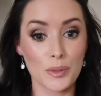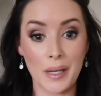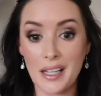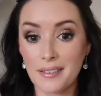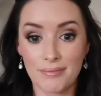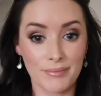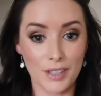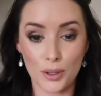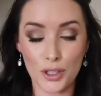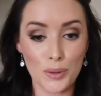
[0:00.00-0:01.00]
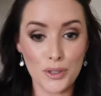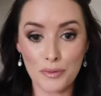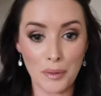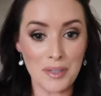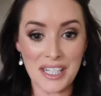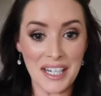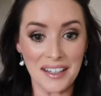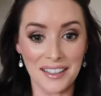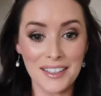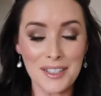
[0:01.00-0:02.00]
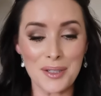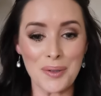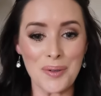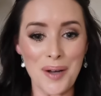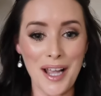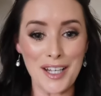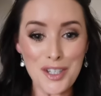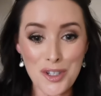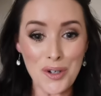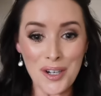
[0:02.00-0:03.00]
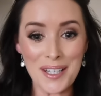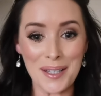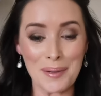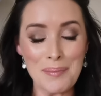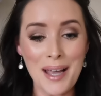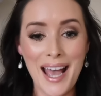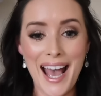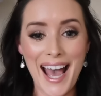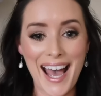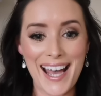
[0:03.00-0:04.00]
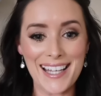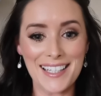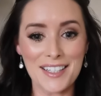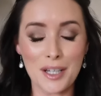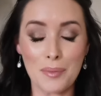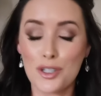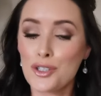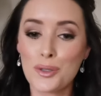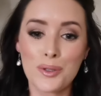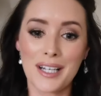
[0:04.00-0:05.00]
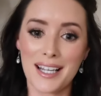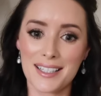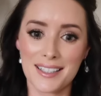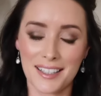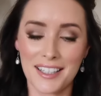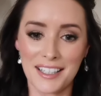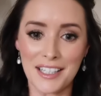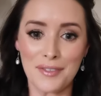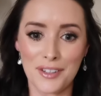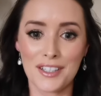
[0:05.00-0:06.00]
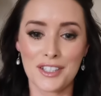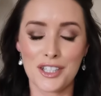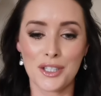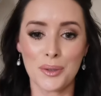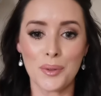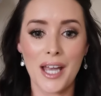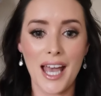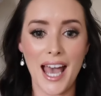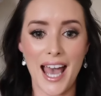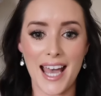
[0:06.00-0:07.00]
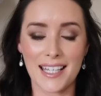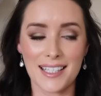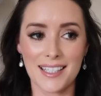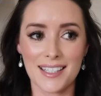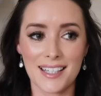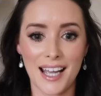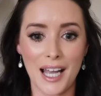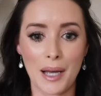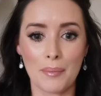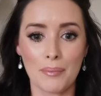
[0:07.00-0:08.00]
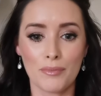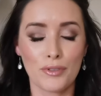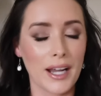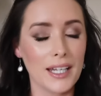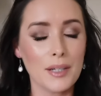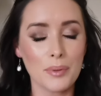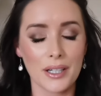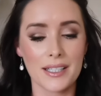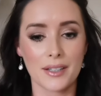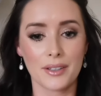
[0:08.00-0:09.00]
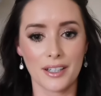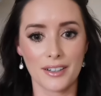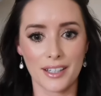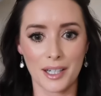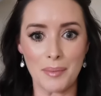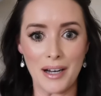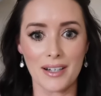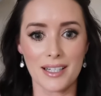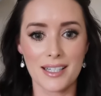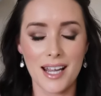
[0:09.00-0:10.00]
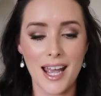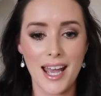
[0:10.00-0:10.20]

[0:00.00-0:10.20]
as well. You can use them from today on, so enjoy them. And I'm just so glad that I can give this to you, and for any brides out there getting married,